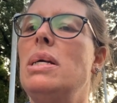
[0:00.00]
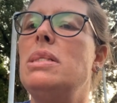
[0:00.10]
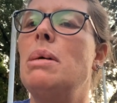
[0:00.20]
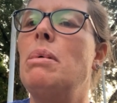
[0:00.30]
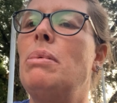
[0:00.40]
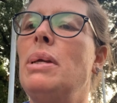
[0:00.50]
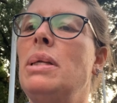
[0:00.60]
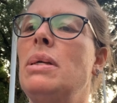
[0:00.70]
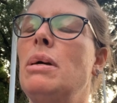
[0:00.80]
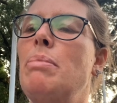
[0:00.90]

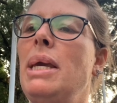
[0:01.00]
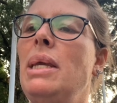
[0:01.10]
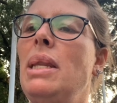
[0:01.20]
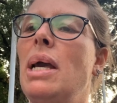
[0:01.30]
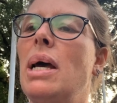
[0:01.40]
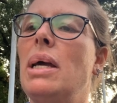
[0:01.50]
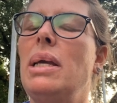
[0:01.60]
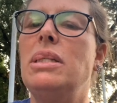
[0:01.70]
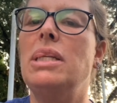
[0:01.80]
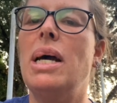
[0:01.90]
Tamarindo piña, he
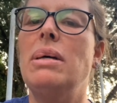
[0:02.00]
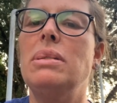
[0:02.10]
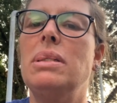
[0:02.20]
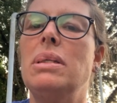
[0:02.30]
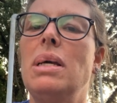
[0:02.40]
shouts.